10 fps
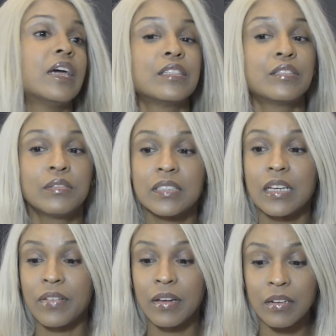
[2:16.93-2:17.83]
As soon as
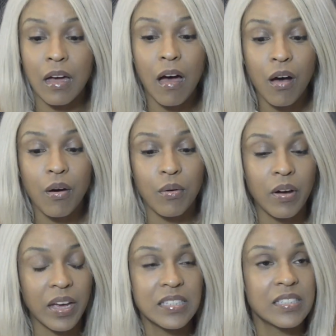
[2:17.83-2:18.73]
I found out, oh,
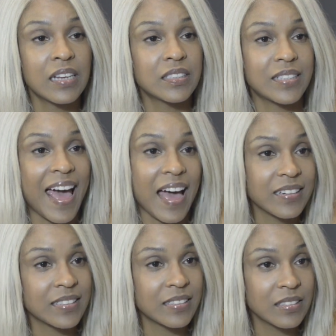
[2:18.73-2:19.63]
okay, it's not just
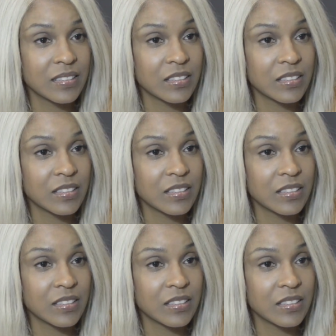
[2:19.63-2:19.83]
acting.